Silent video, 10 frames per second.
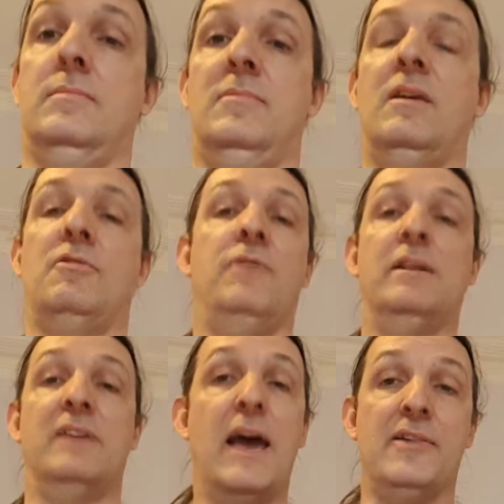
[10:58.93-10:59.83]
Sounds
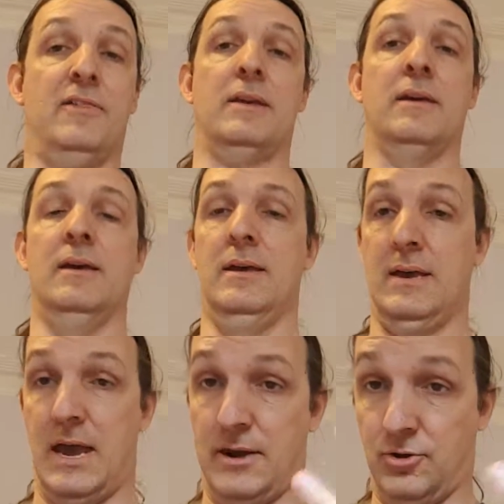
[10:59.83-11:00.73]
fantastic.
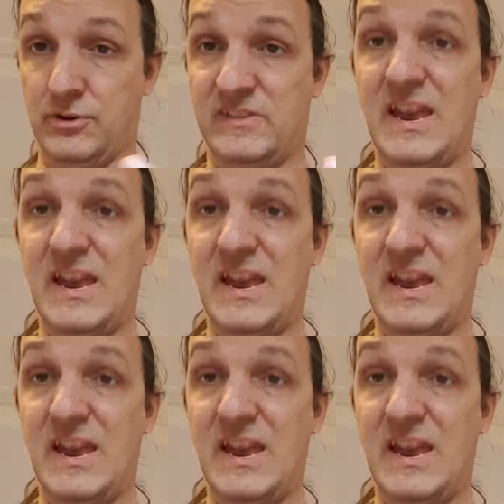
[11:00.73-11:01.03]
And a good